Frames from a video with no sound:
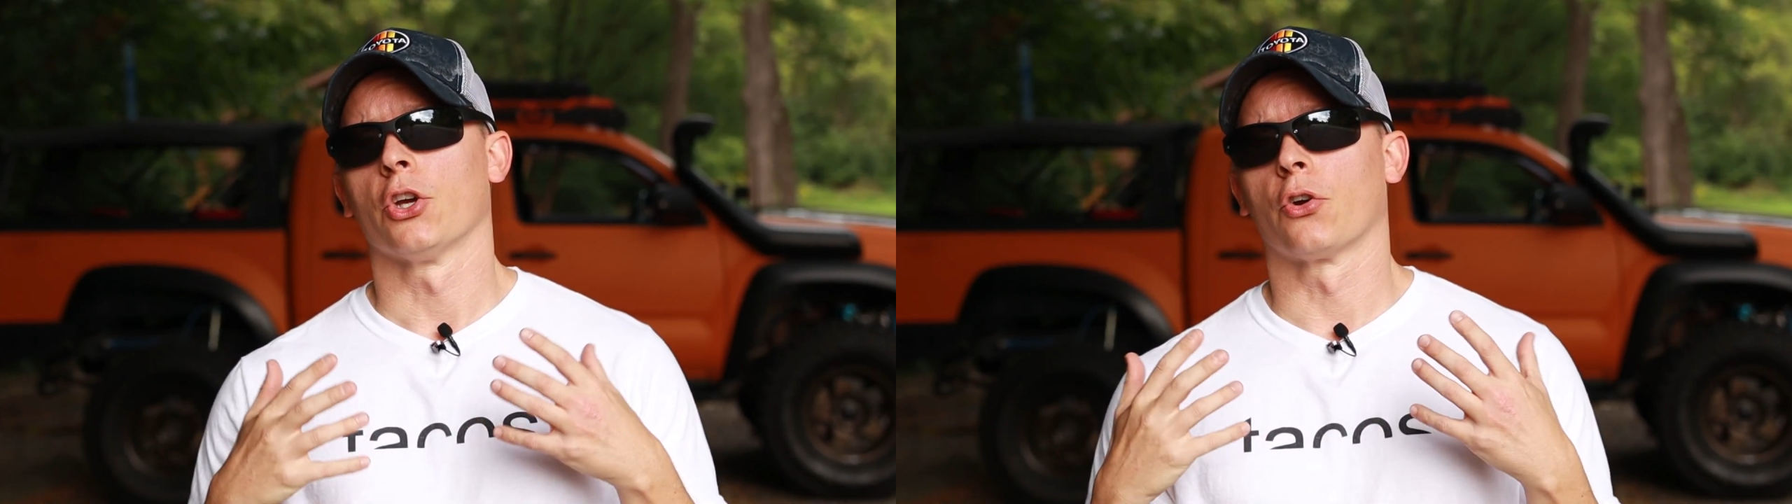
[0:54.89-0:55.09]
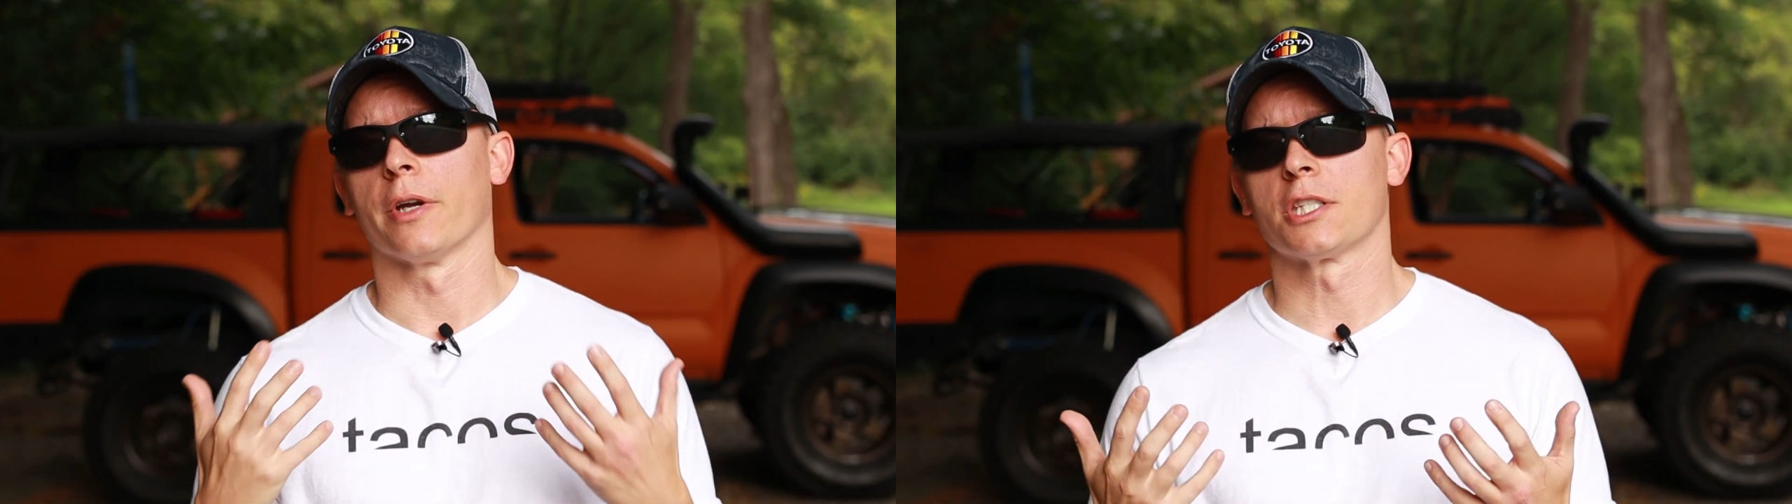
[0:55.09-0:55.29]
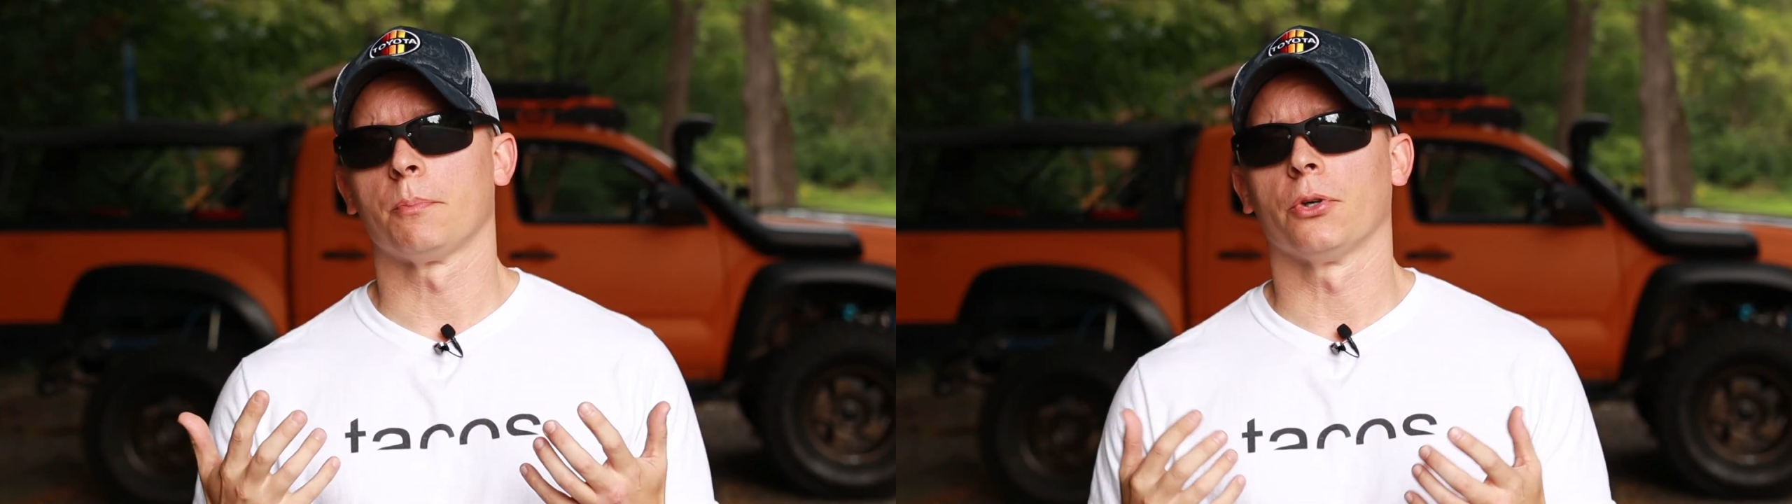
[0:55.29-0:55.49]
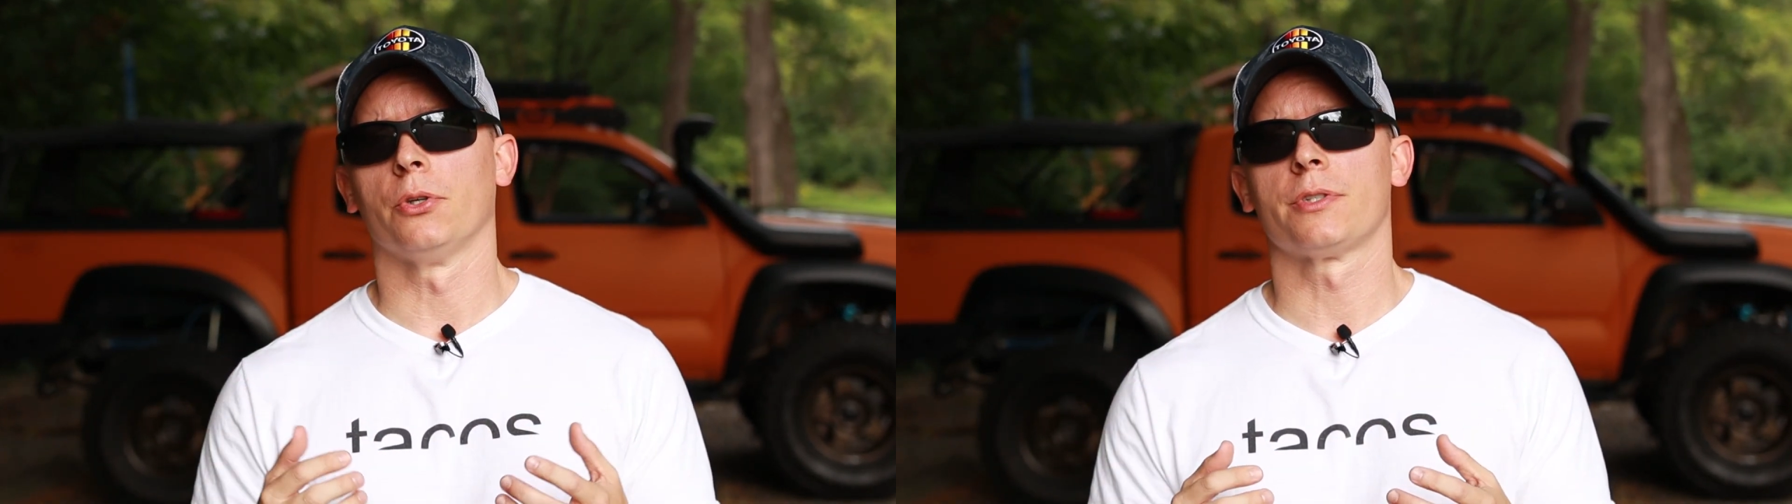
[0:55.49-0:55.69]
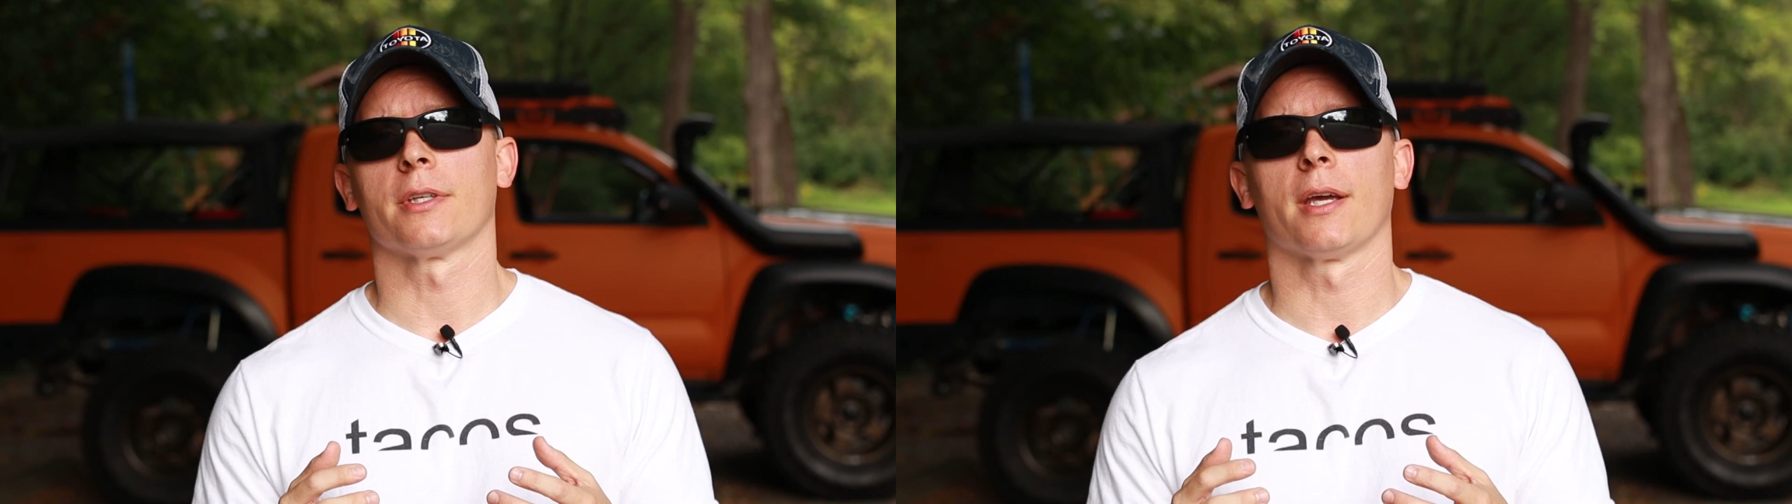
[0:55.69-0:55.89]
greasable
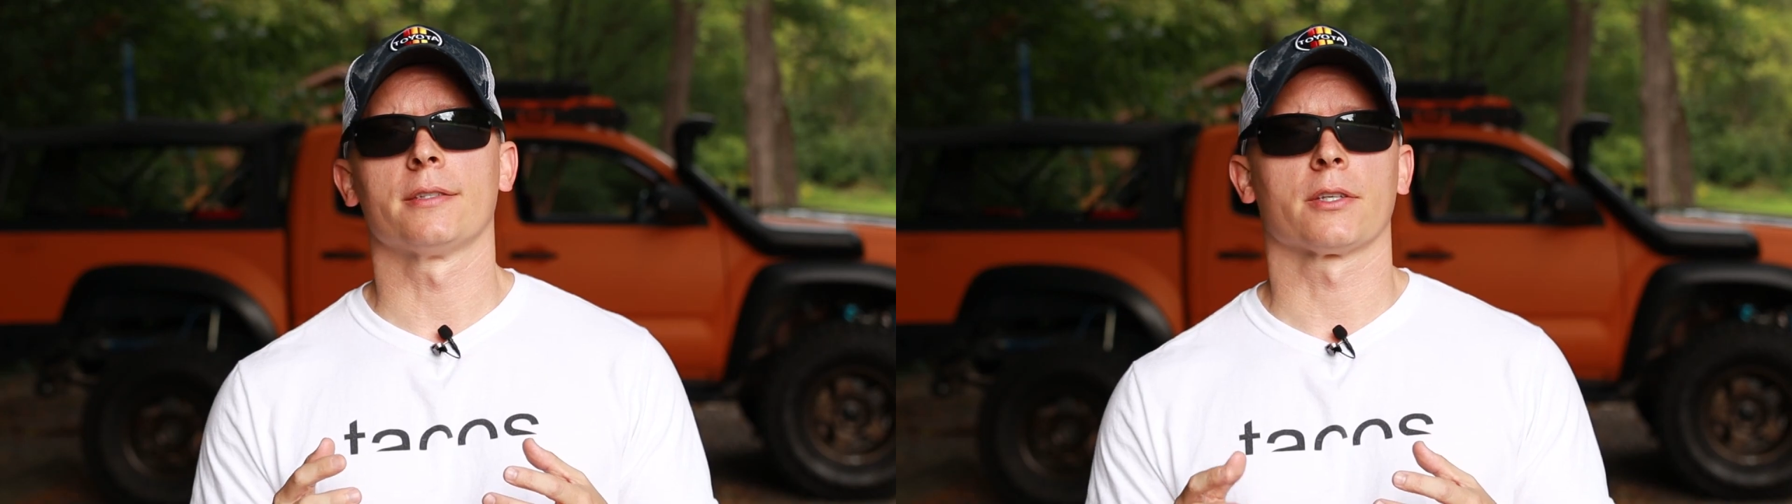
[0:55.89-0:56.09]
UCAs,